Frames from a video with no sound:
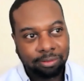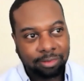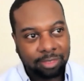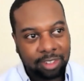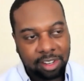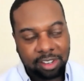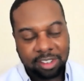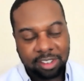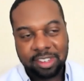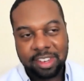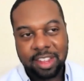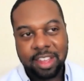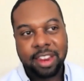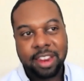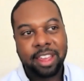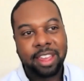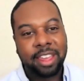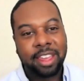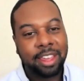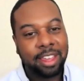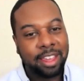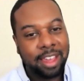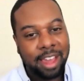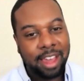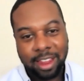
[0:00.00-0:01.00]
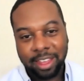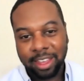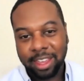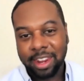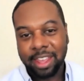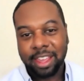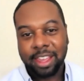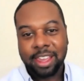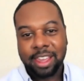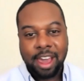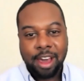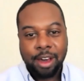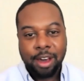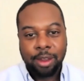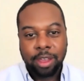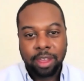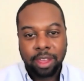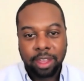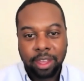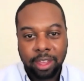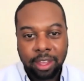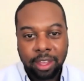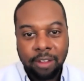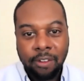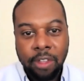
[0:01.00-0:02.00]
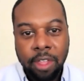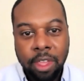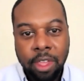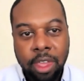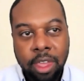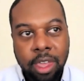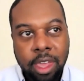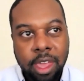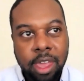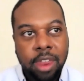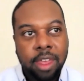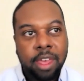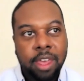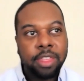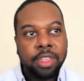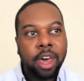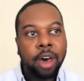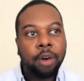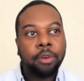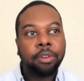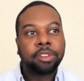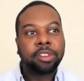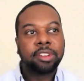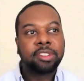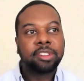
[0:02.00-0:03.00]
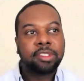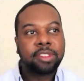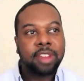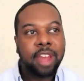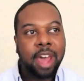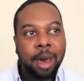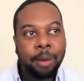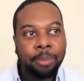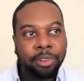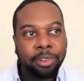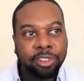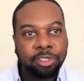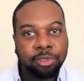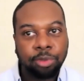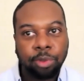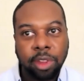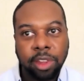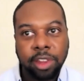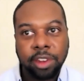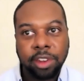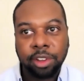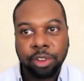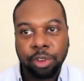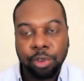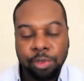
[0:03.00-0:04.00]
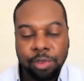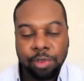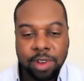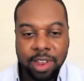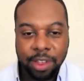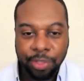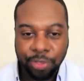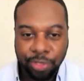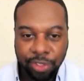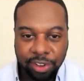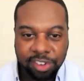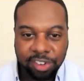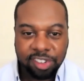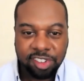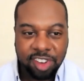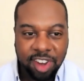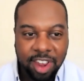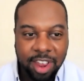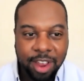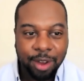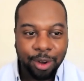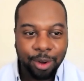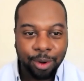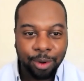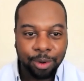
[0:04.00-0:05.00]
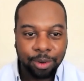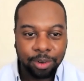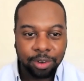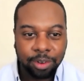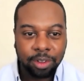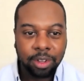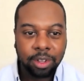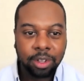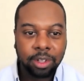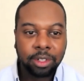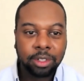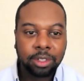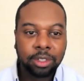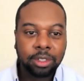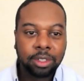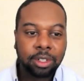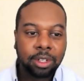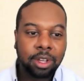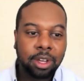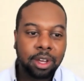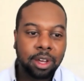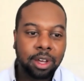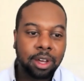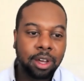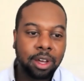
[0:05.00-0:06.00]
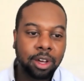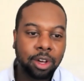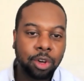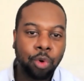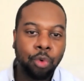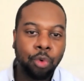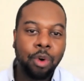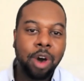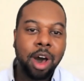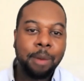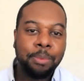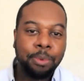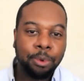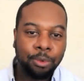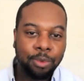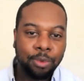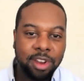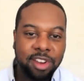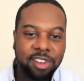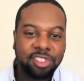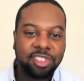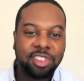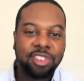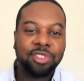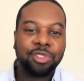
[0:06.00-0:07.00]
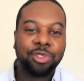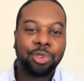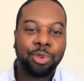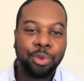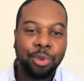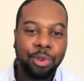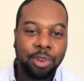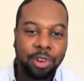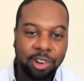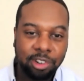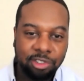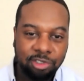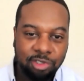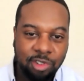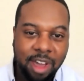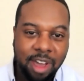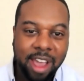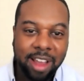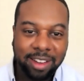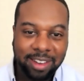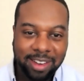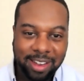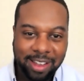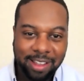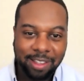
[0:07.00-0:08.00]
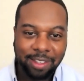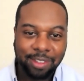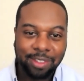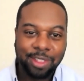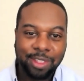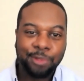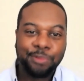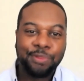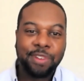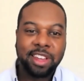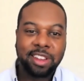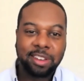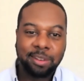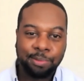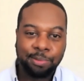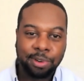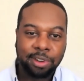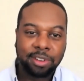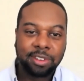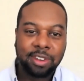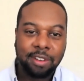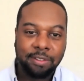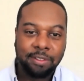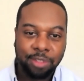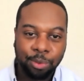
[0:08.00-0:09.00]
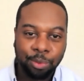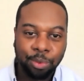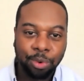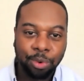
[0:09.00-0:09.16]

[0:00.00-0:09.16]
city, Allegheny County, and that was established really to create the shared cooperation toward attracting the Facebooks of the